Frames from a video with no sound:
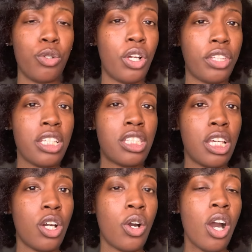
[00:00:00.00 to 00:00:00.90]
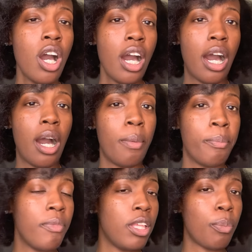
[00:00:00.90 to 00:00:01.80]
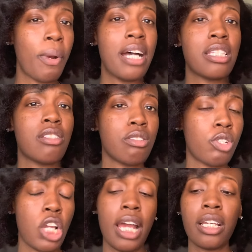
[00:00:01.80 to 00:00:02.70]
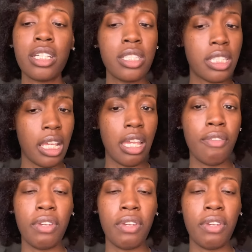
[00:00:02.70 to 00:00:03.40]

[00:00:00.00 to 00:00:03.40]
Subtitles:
you know, they still in the process of trying to conceive.